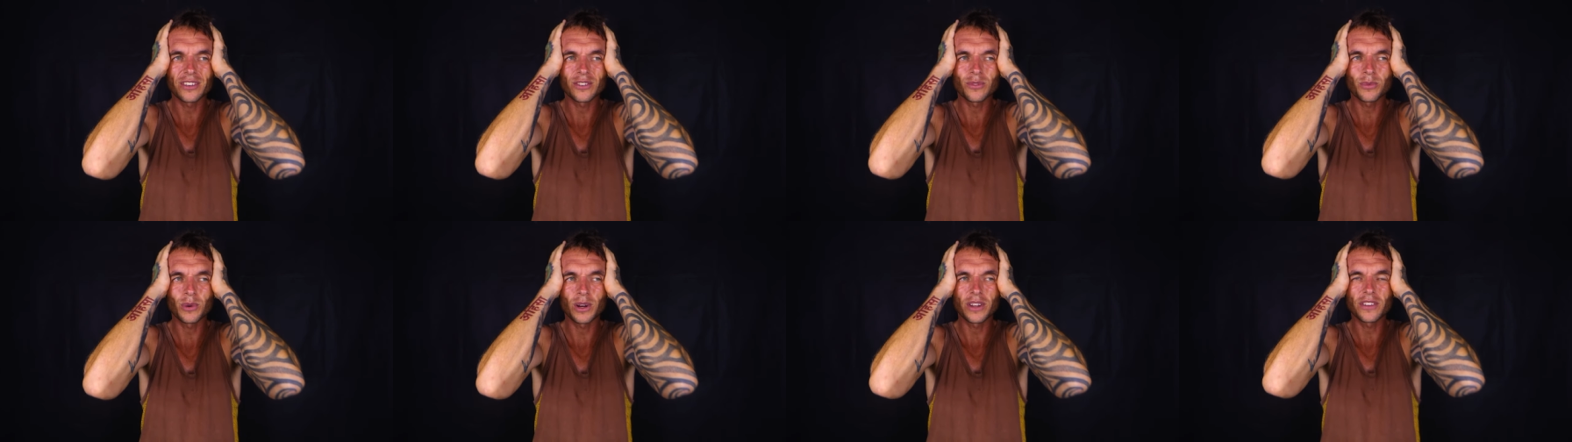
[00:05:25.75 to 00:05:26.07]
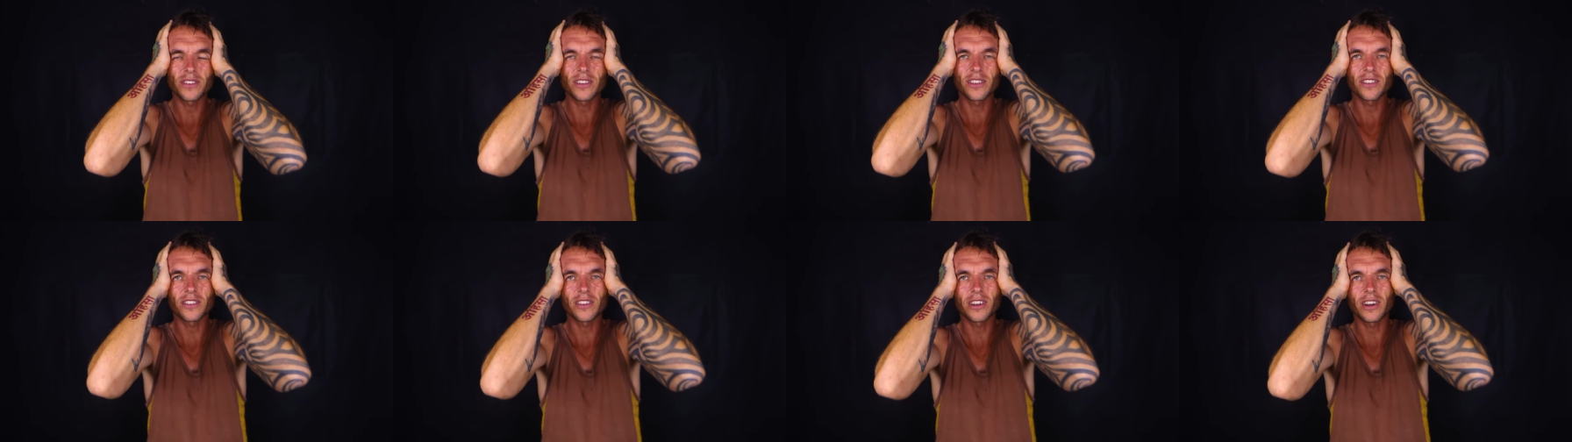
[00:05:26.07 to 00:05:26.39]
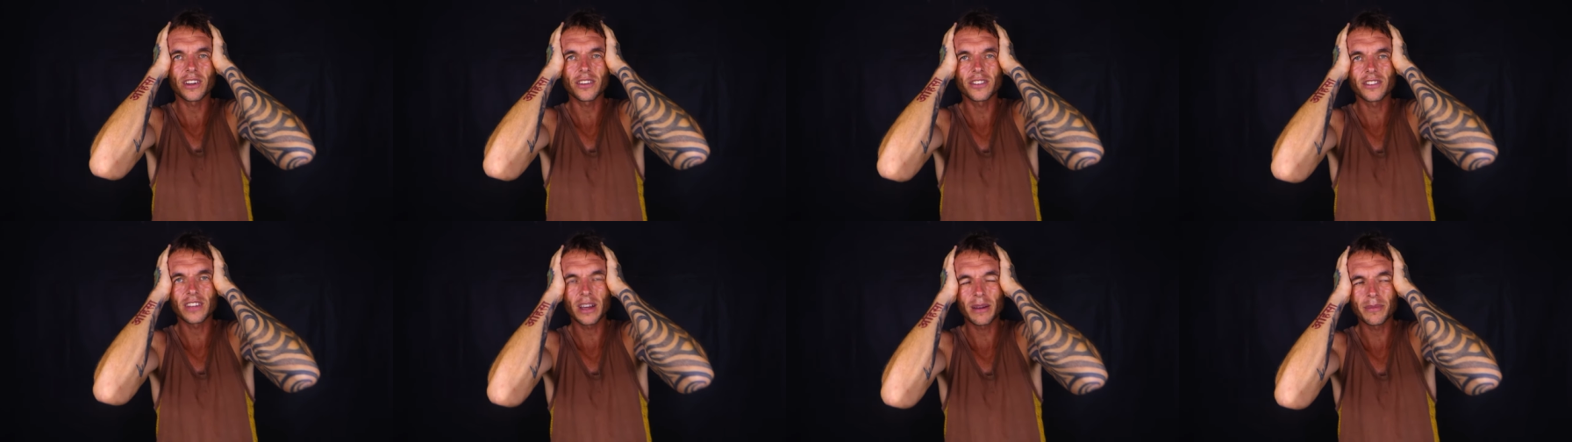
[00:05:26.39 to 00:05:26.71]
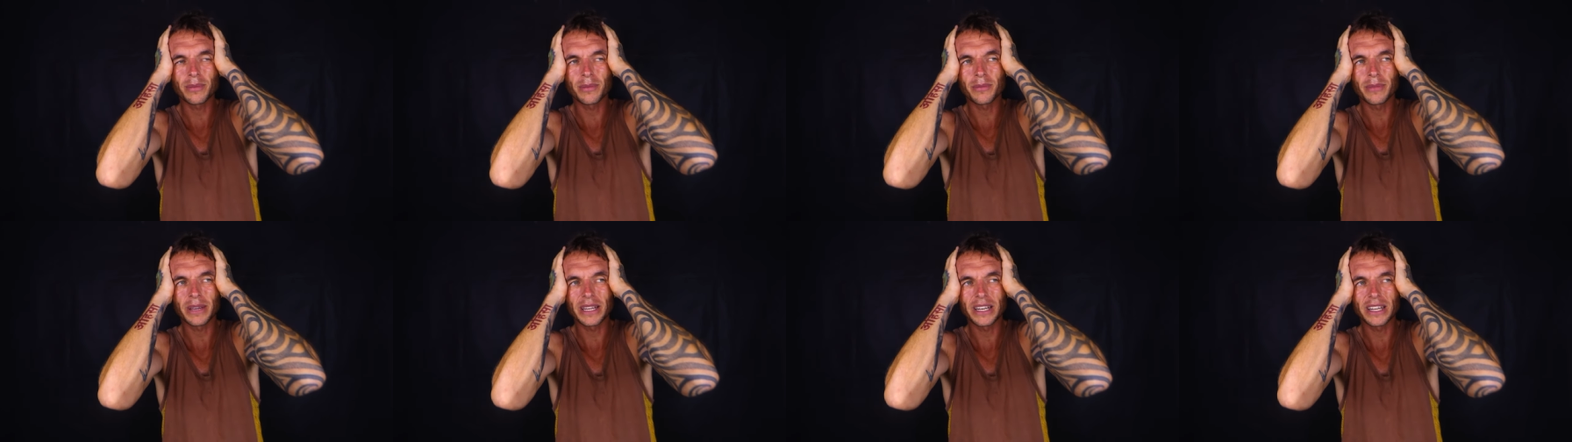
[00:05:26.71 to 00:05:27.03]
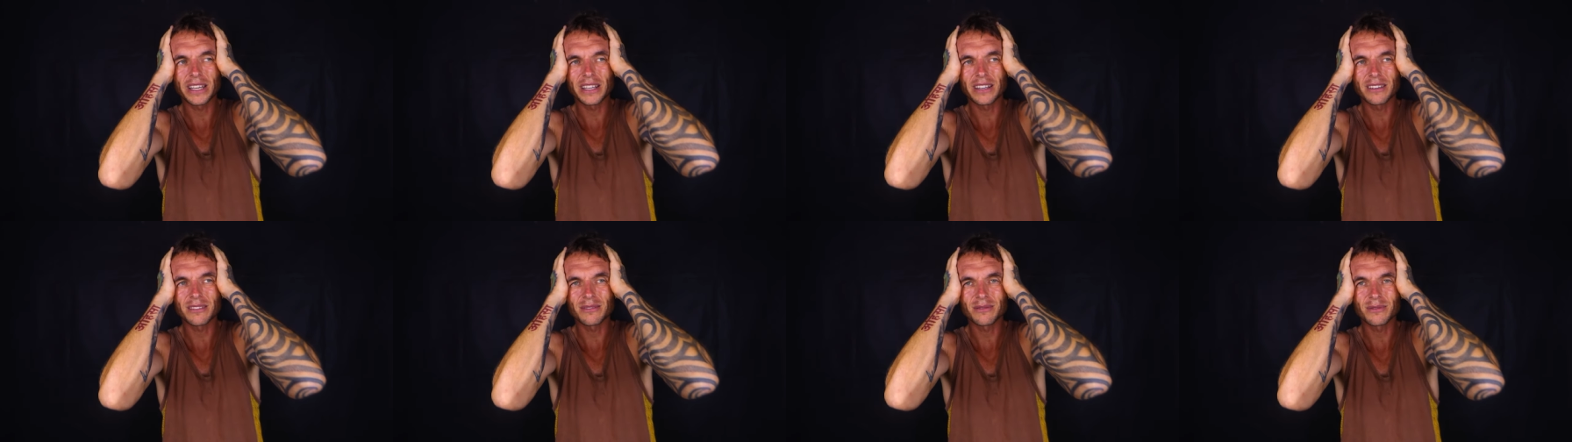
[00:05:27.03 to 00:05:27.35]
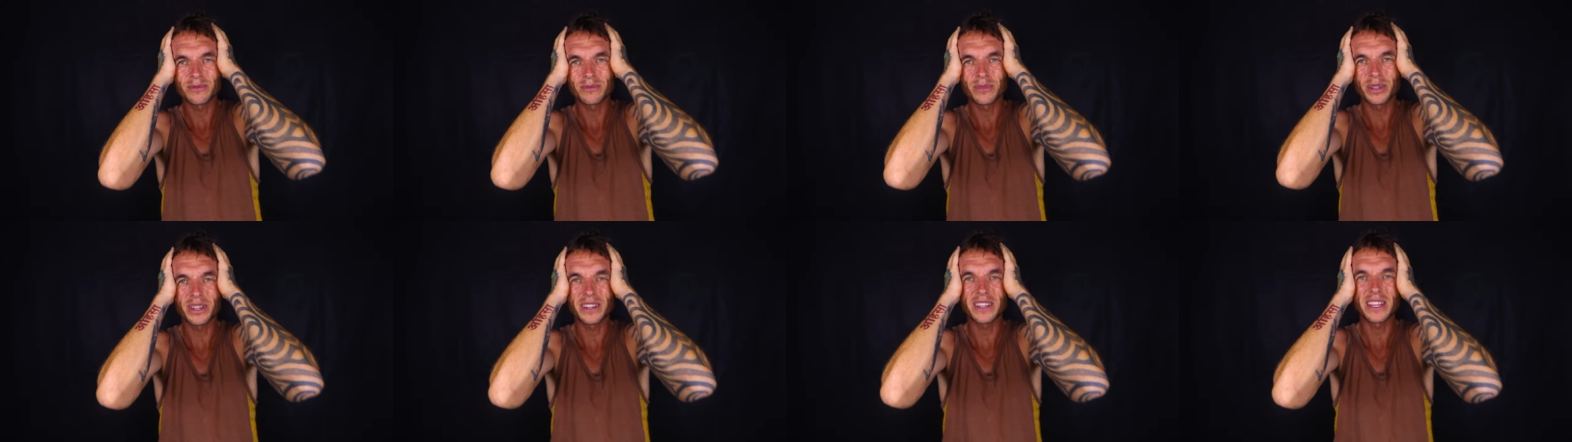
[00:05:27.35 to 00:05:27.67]
once they start supplementing
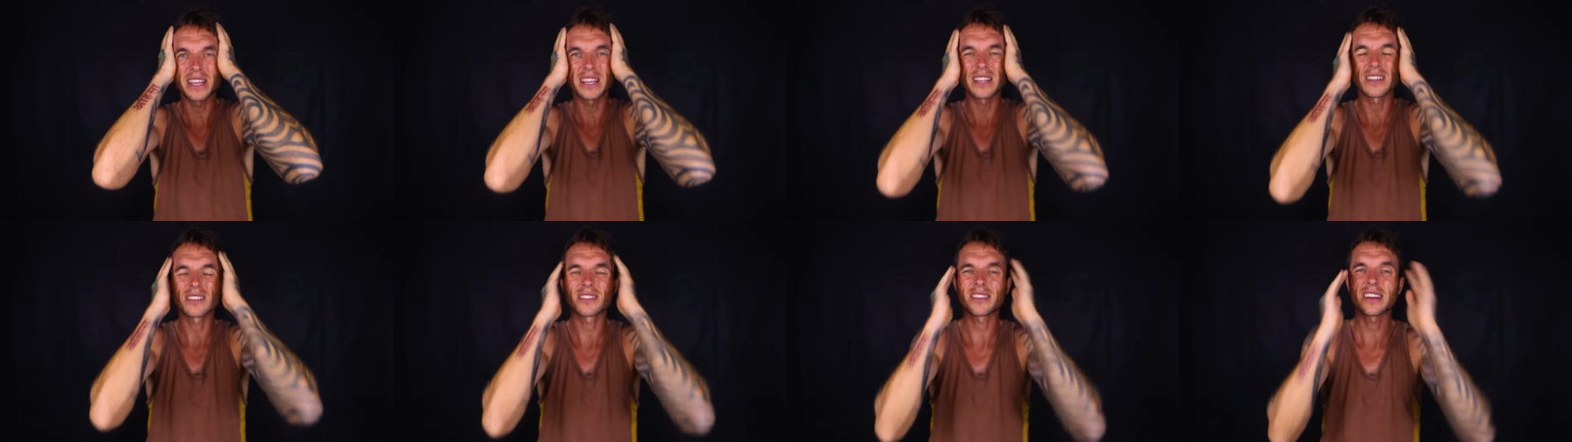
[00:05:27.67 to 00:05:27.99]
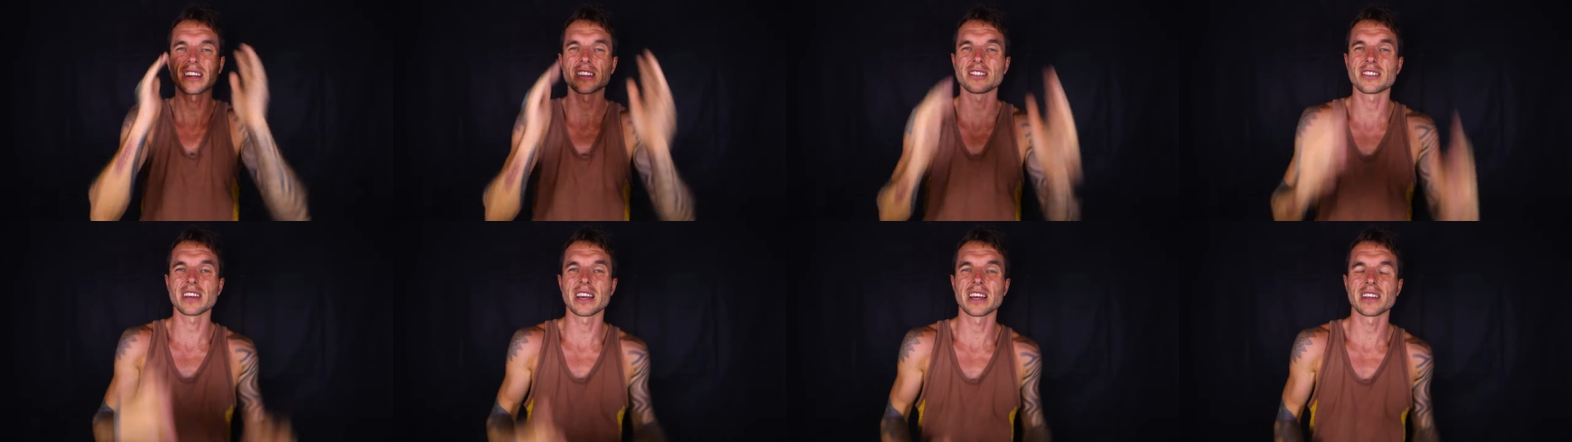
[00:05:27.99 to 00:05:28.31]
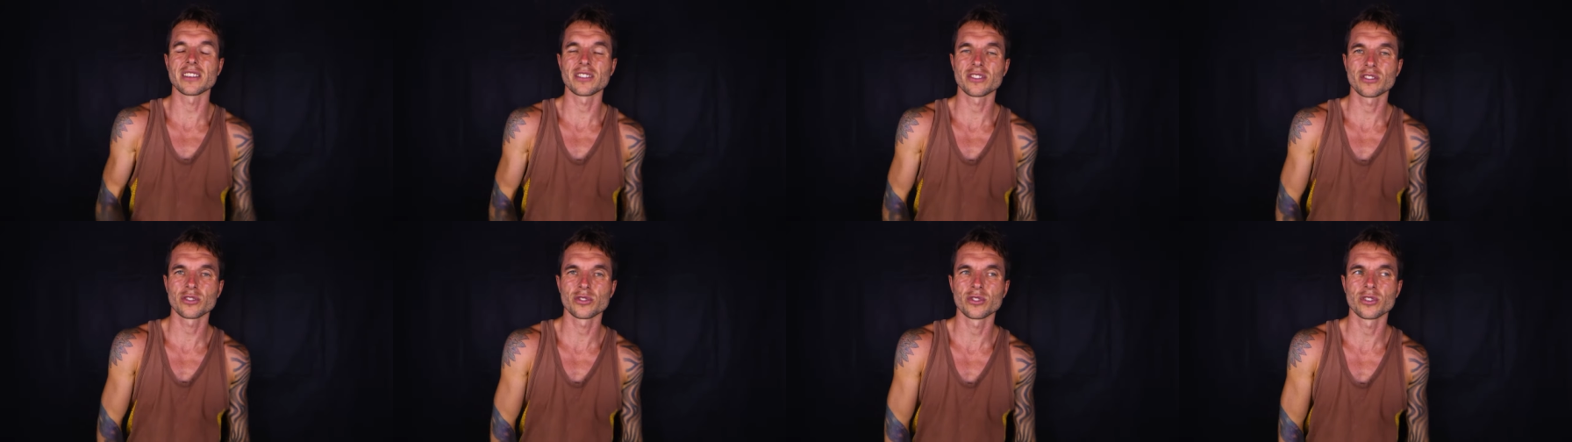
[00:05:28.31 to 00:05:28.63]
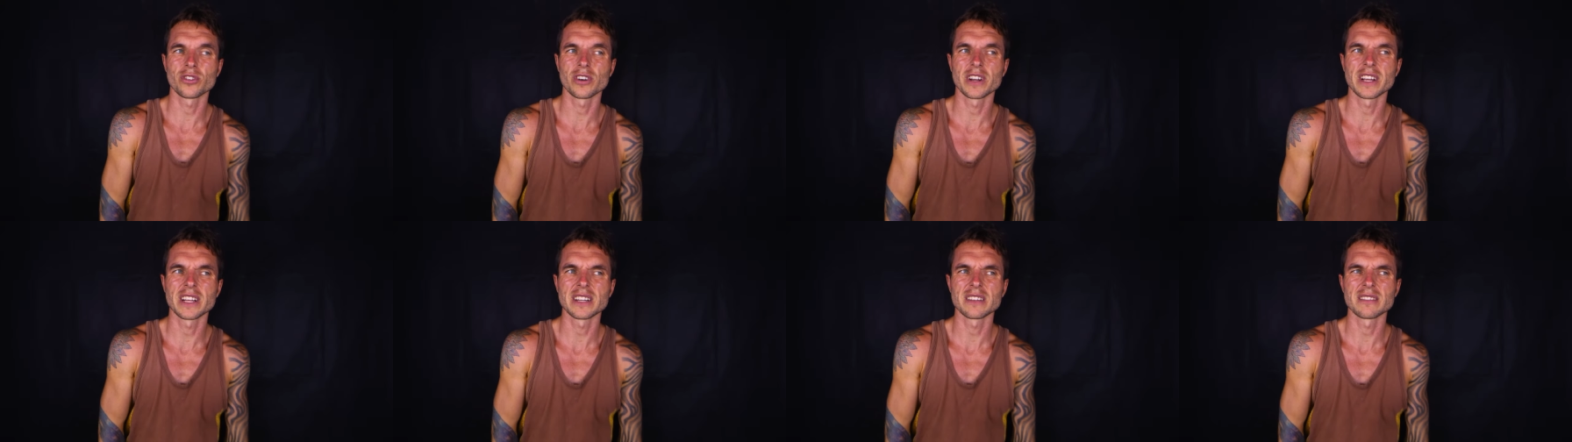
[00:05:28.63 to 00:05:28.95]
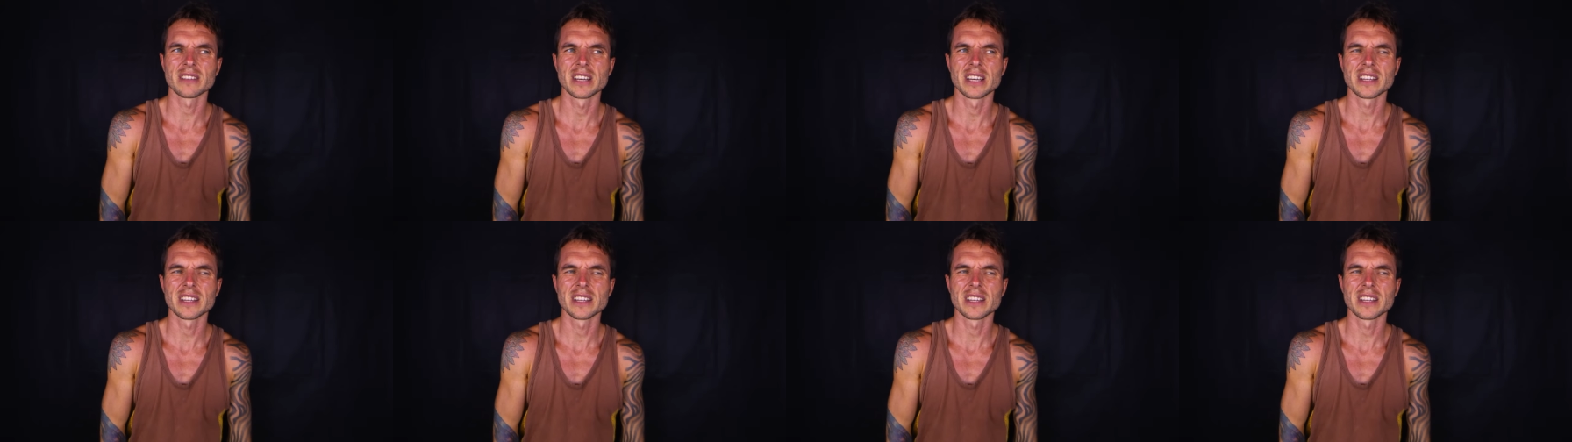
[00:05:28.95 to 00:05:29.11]
with things such as taurine?